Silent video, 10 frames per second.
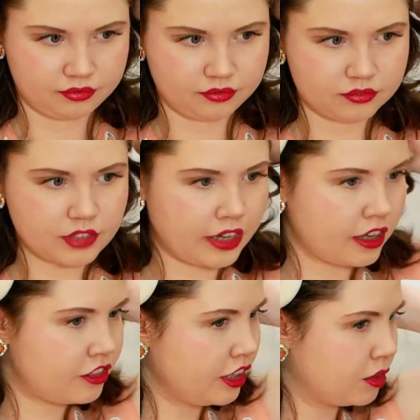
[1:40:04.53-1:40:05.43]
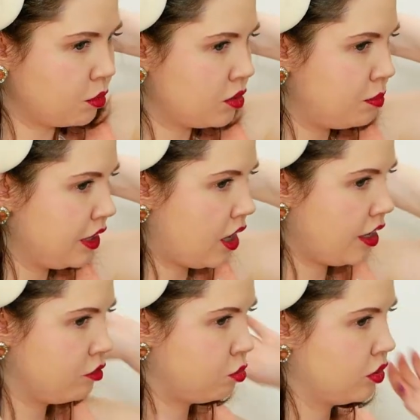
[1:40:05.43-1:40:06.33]
And I think it would have been kind
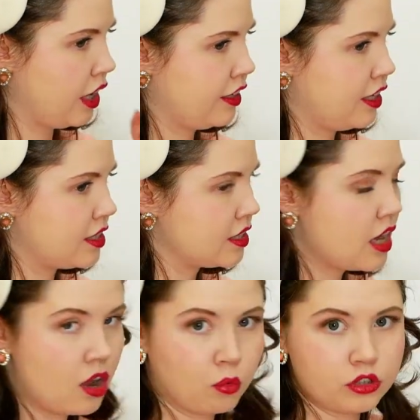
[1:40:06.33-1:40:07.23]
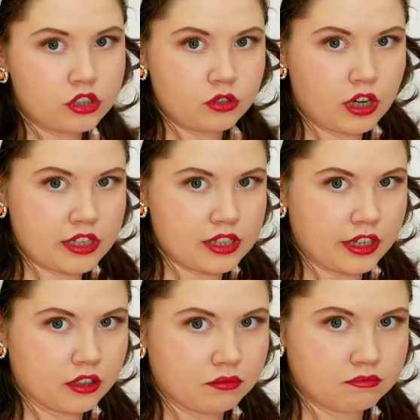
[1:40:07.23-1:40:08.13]
of worn like this. What do you guys
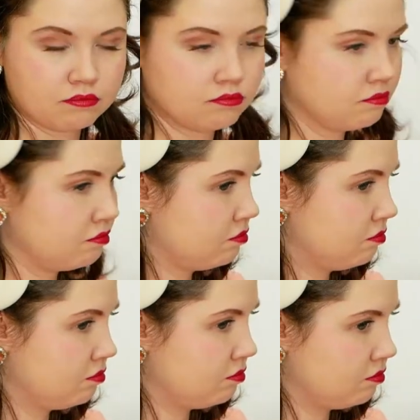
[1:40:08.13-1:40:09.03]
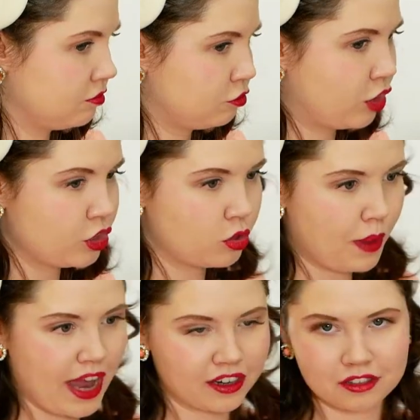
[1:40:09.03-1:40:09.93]
think? front or
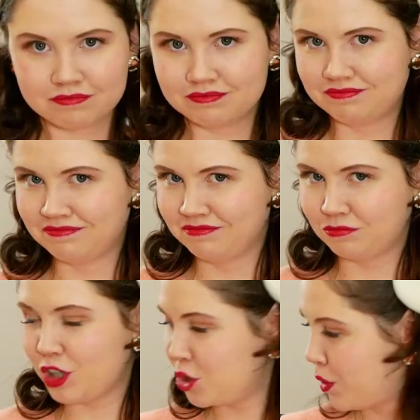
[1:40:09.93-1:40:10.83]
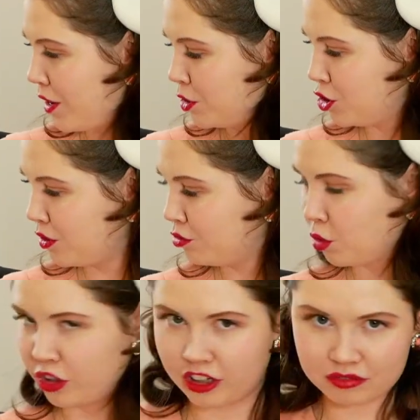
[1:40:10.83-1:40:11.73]
back, which way would you have worn it?